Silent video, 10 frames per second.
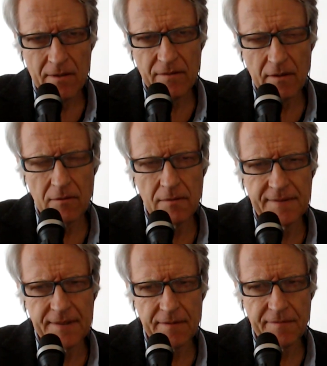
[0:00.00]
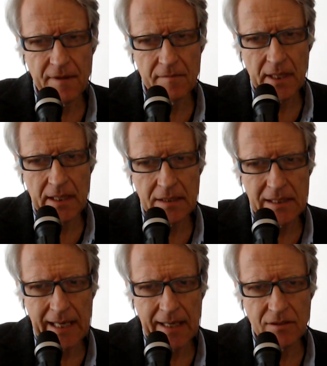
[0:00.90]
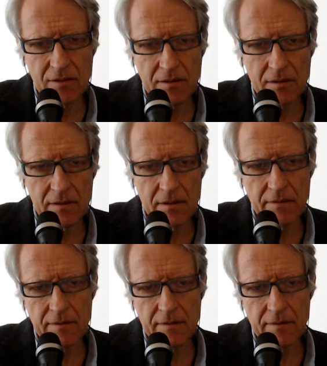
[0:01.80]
so-called xenophobic attacks on